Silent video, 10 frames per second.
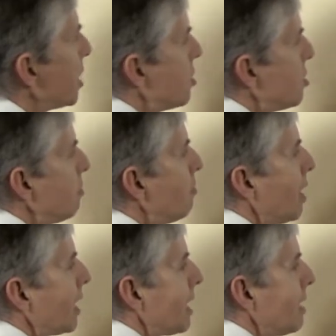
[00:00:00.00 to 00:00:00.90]
because you
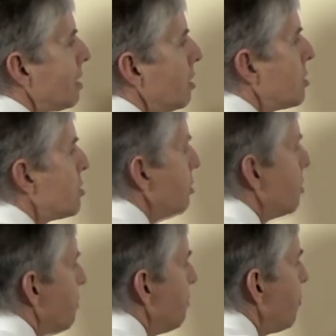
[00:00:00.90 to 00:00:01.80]
might get those two
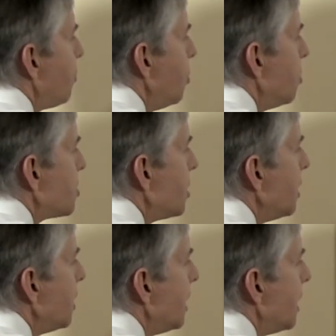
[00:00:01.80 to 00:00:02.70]
confused.
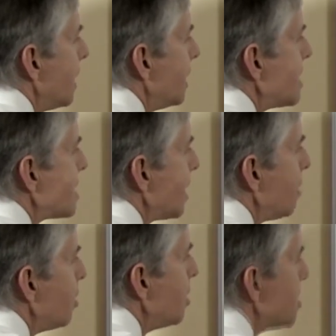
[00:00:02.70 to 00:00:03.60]
And the
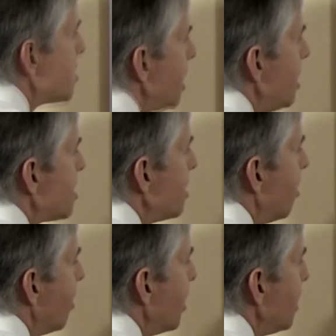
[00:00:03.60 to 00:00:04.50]
same with this. Here's
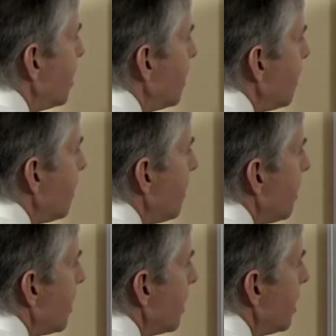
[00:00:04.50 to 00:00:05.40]
9
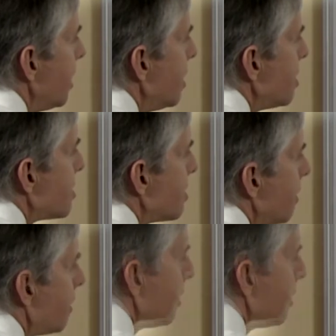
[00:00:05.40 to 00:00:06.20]
and here's